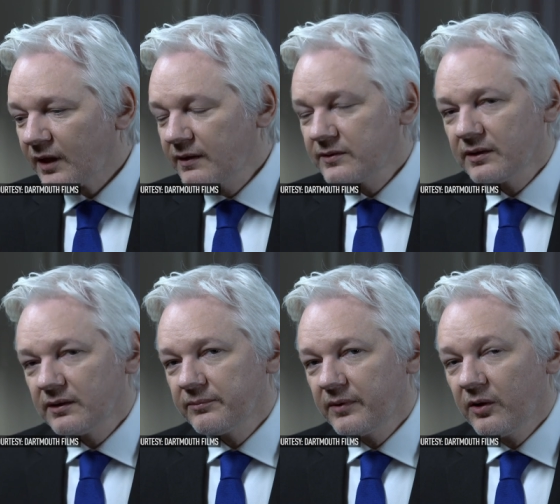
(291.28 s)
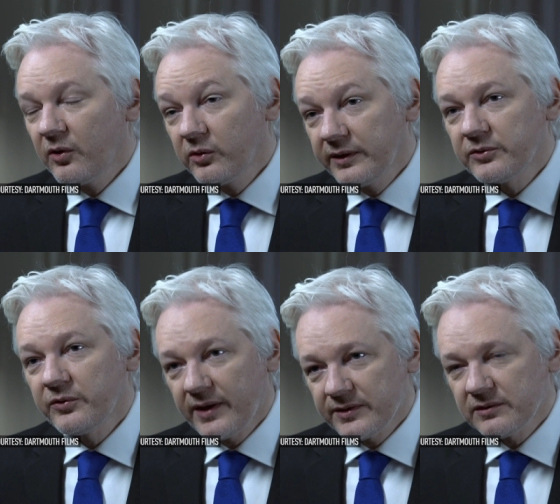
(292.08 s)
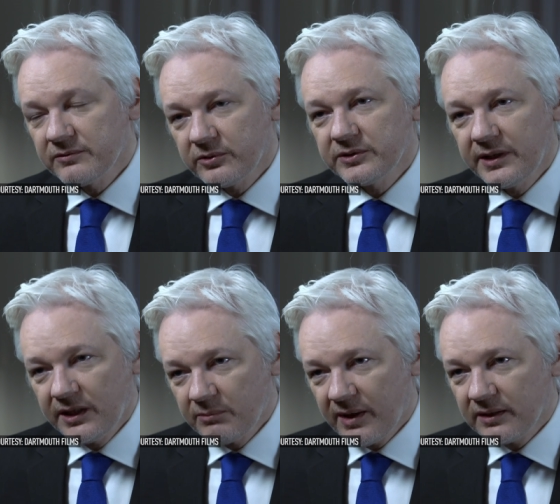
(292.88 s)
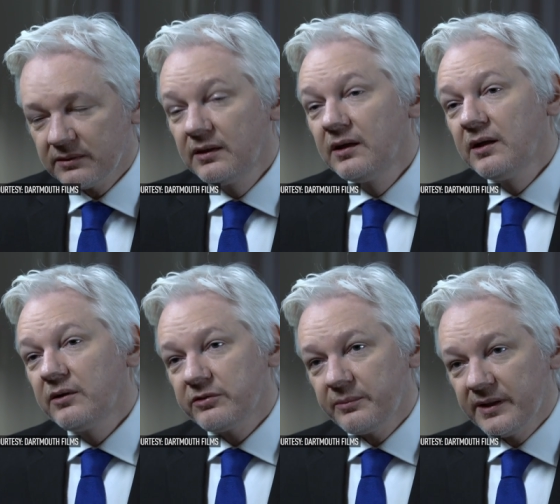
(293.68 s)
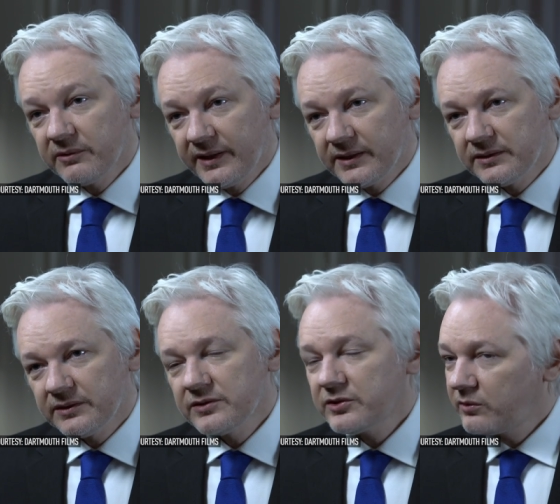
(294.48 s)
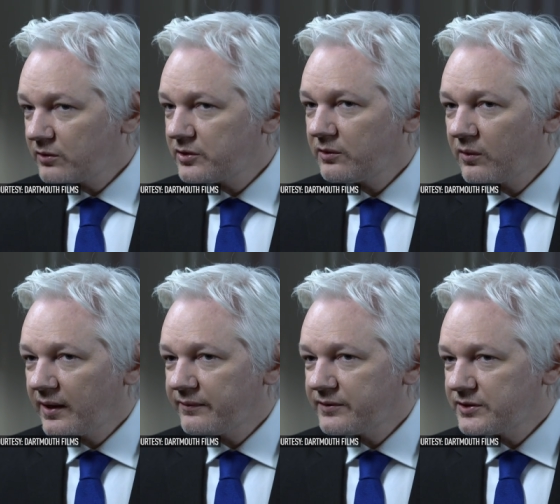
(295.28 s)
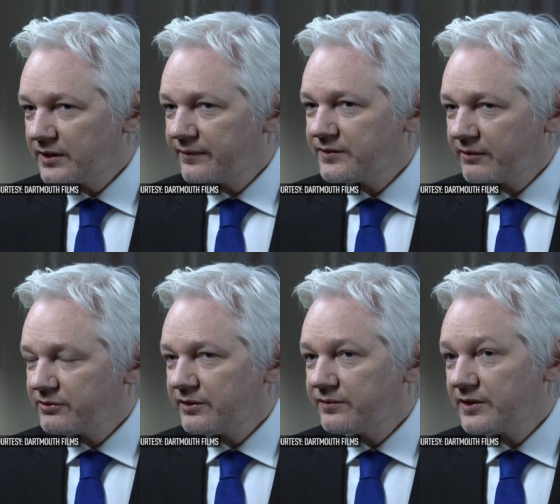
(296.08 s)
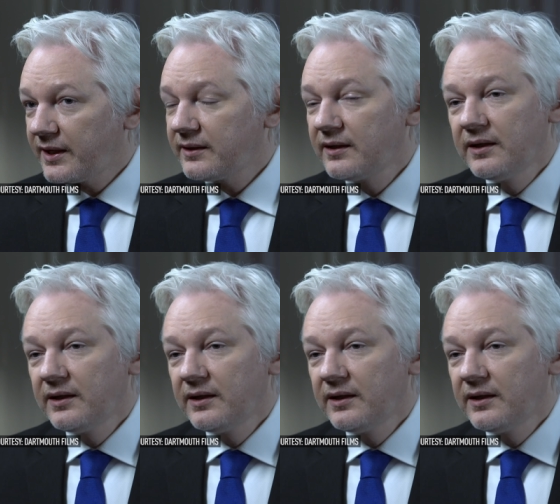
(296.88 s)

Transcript: There's an early 2014 email from Hillary Clinton, so not so long after she left Secretary of State,